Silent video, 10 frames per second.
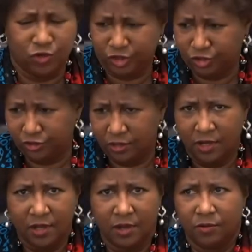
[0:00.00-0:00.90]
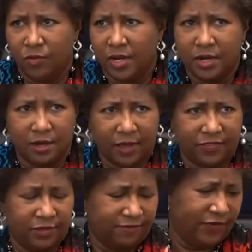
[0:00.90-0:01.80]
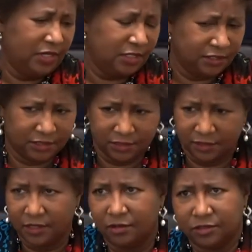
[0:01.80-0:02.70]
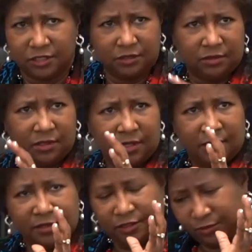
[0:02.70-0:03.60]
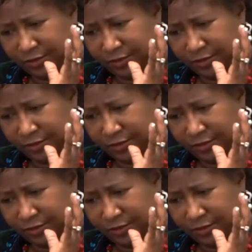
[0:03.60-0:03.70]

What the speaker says: Richard when I think Venus, she